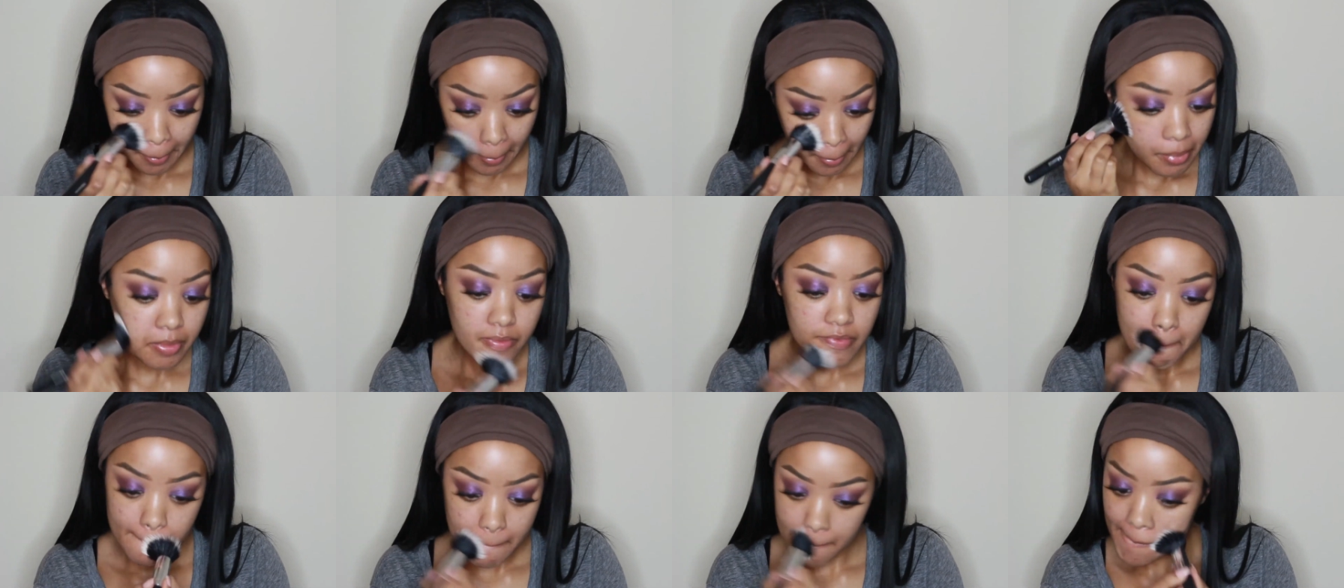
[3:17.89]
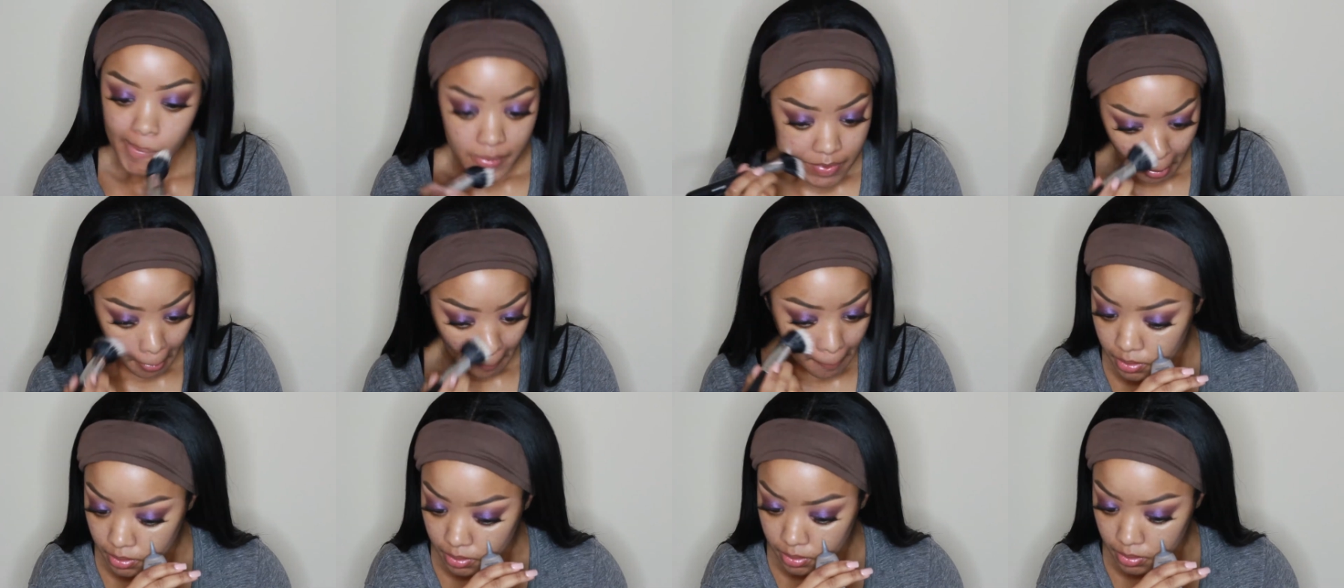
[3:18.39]
now I'm
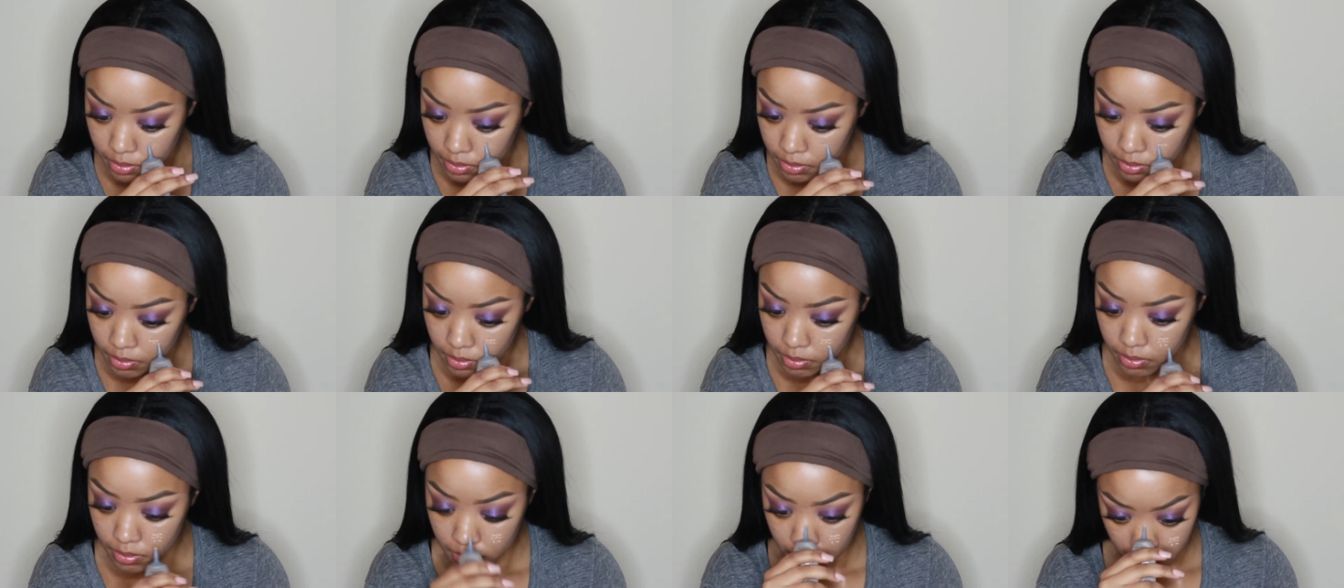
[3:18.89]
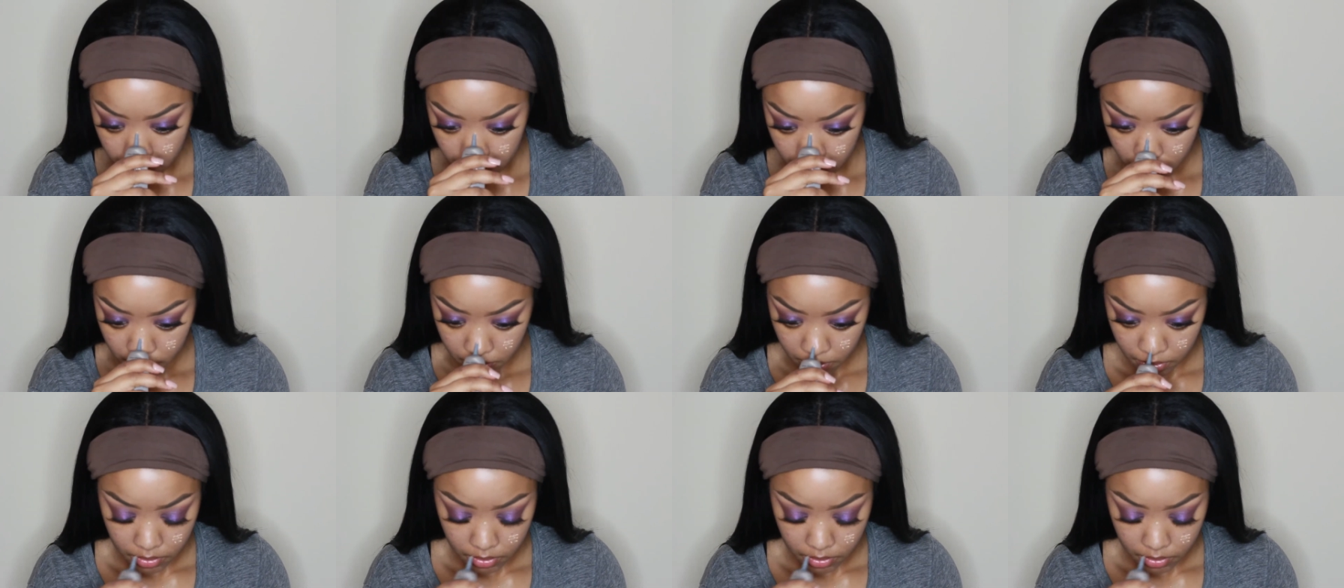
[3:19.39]
applying some primers.